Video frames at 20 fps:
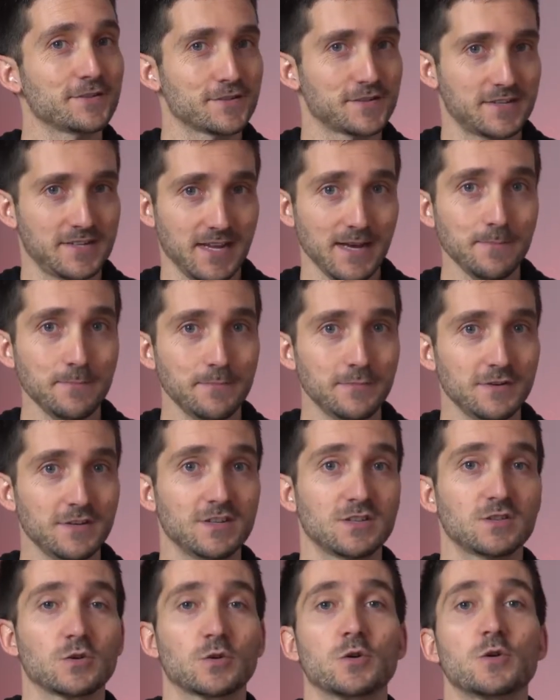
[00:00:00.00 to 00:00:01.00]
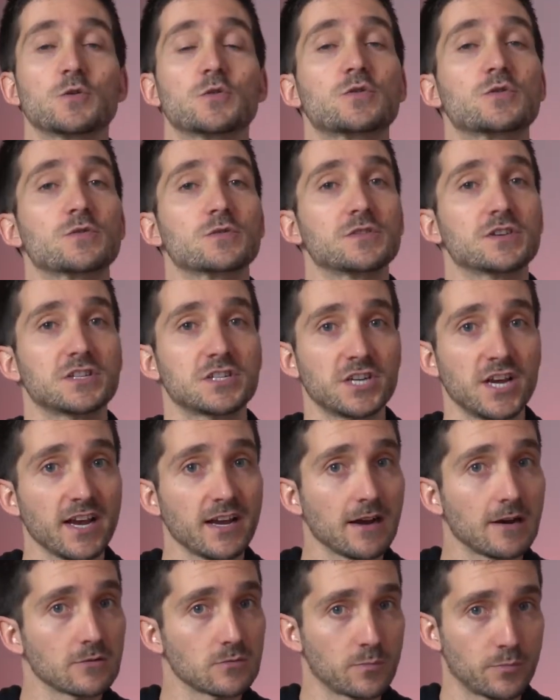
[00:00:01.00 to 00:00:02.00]
step is to go through the
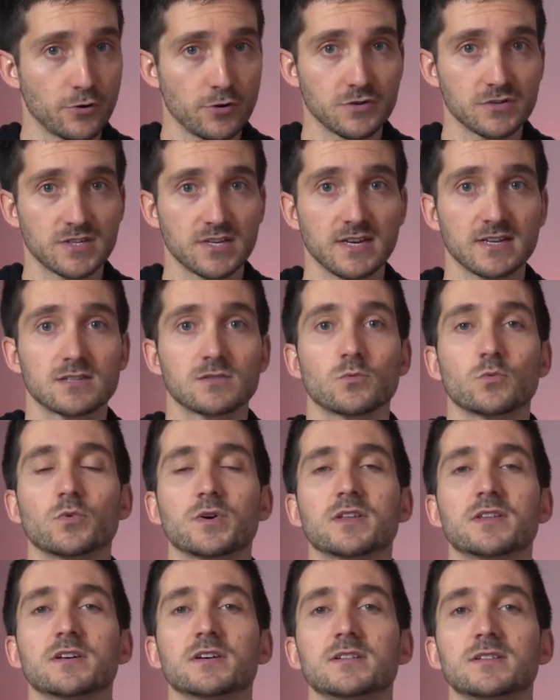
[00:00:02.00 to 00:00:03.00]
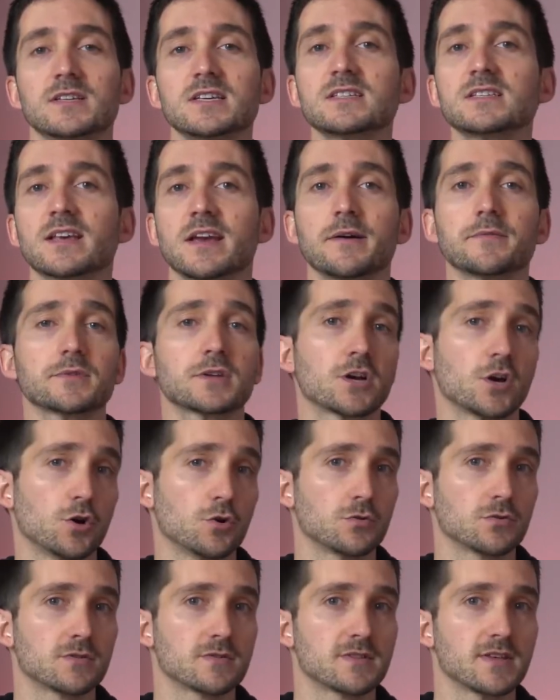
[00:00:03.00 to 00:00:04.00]
checkout process with a discount
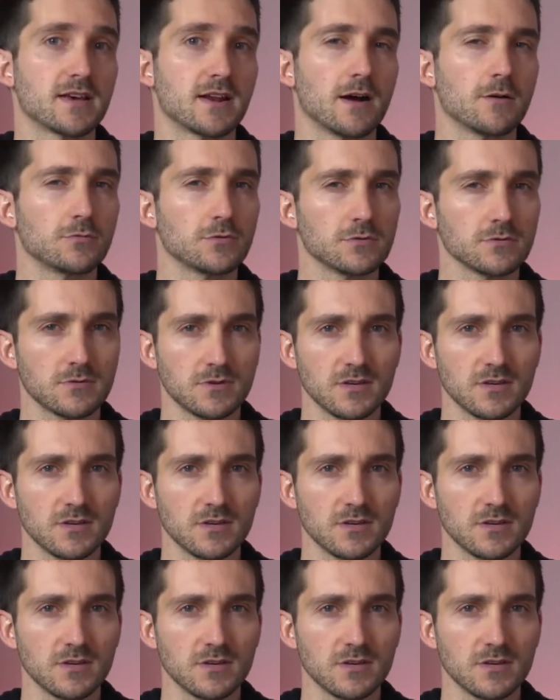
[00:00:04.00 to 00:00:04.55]
code that I will